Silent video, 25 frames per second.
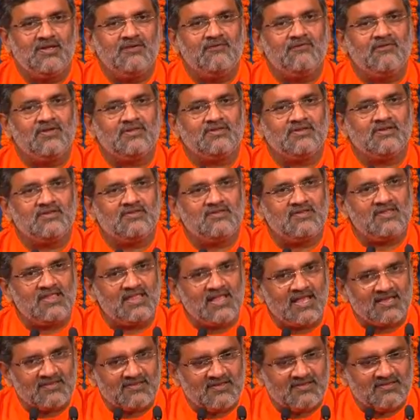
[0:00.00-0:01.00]
which is
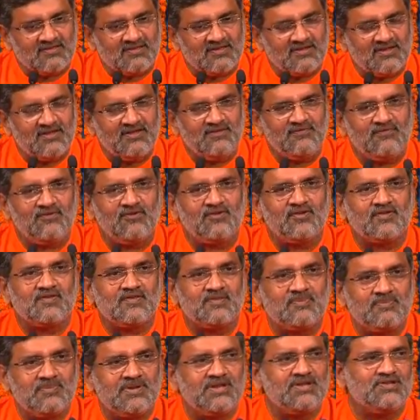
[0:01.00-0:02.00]
necessary for a
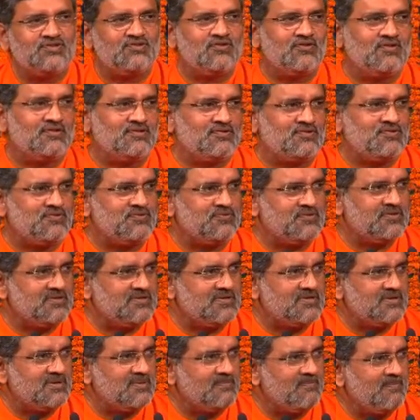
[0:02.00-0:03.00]
spiritual
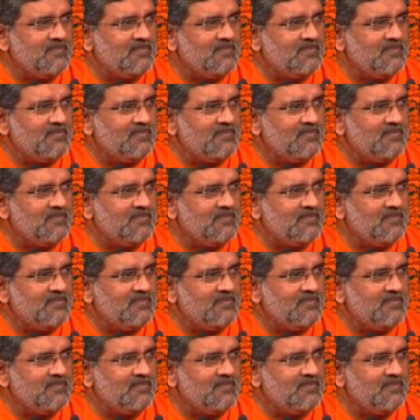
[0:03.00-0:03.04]
student.